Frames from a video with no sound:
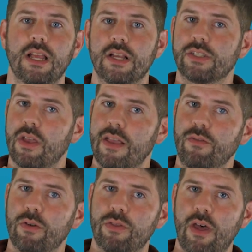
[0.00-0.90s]
So if
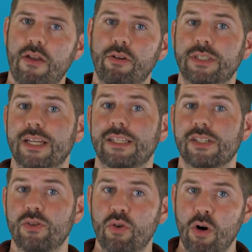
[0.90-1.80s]
your thyroid test
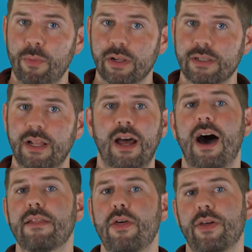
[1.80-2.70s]
is normal, other